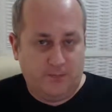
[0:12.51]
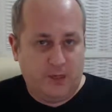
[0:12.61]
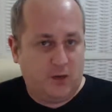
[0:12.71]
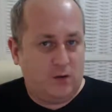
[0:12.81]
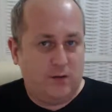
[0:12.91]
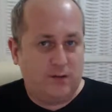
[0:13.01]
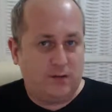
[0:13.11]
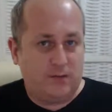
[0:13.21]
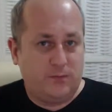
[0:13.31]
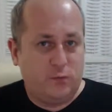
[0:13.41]

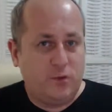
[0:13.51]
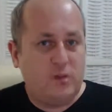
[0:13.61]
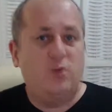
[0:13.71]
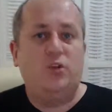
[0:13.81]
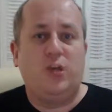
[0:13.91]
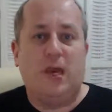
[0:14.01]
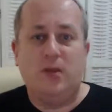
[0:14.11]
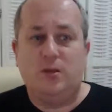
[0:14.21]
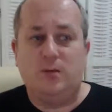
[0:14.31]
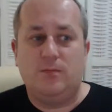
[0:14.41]
because when you
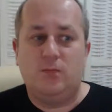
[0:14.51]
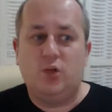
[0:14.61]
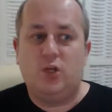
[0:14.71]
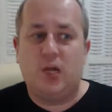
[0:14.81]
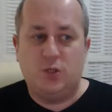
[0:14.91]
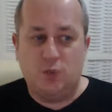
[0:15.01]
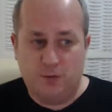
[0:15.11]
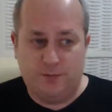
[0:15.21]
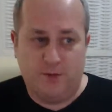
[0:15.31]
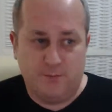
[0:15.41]
change them, you change all
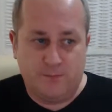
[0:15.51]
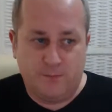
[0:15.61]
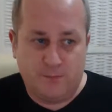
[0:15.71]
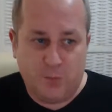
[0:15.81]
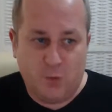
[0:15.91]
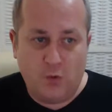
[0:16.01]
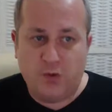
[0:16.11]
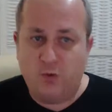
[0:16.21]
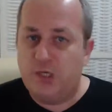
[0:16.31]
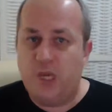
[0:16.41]
of them, or
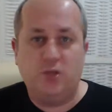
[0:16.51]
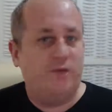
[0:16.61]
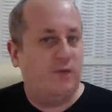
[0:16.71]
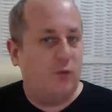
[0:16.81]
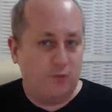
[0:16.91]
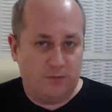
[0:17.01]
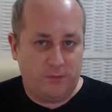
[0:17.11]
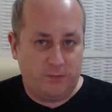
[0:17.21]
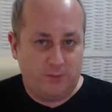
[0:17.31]
you'll change a floor of them.